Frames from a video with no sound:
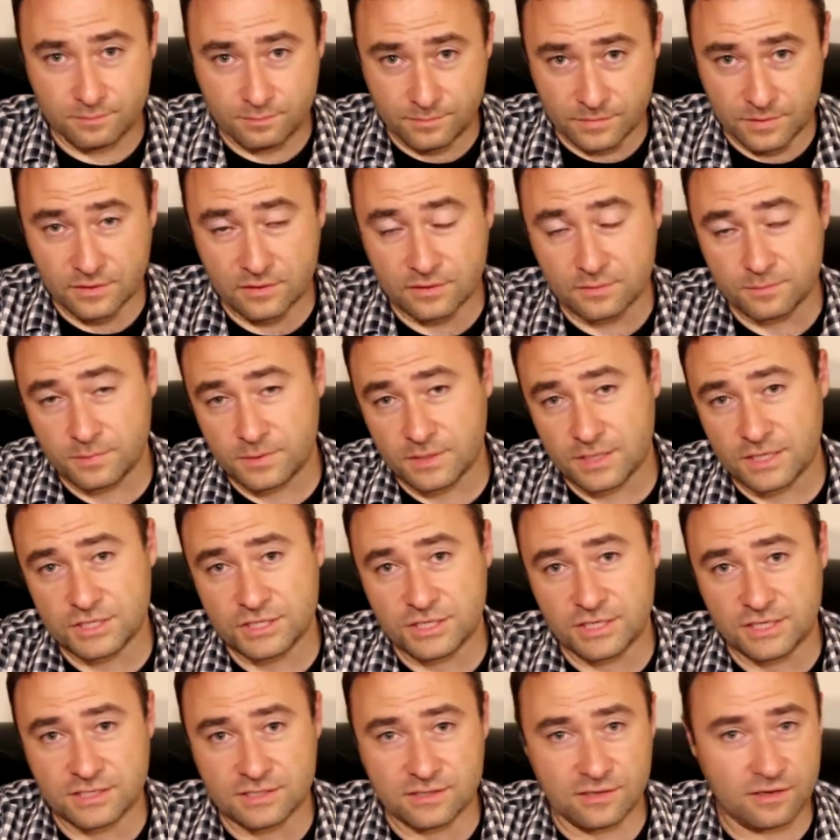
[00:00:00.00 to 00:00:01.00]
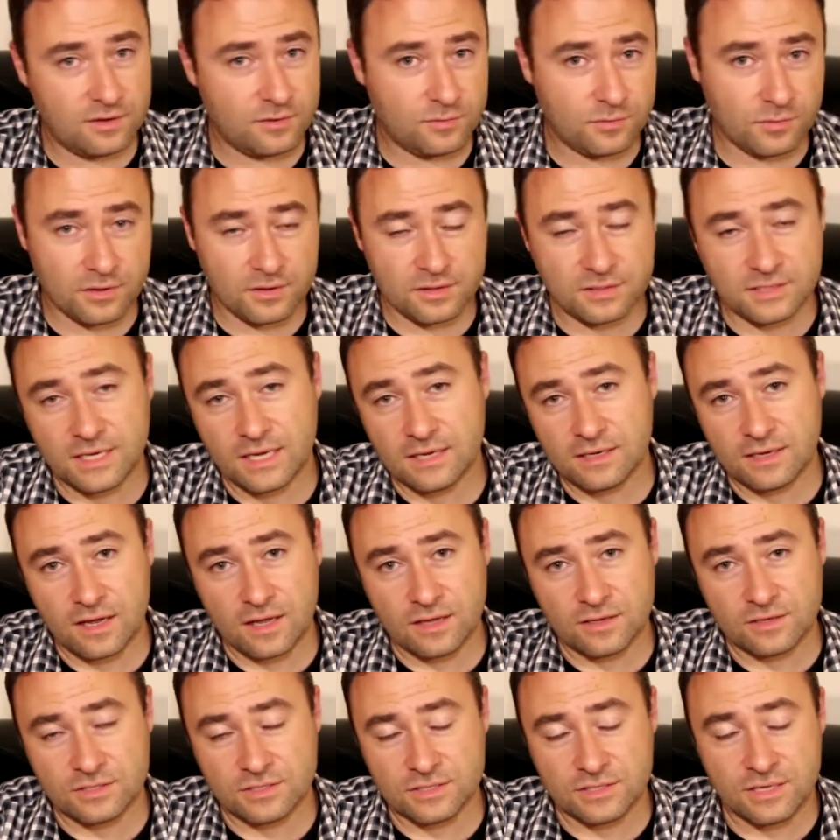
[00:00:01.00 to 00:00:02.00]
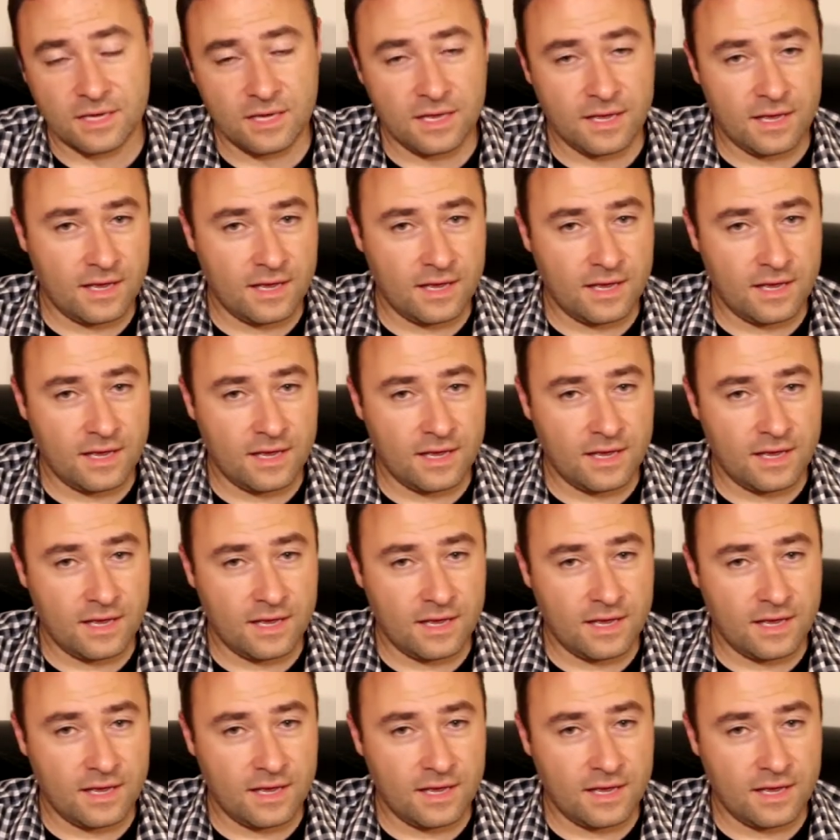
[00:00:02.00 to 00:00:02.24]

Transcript: little plushies that are worth $10,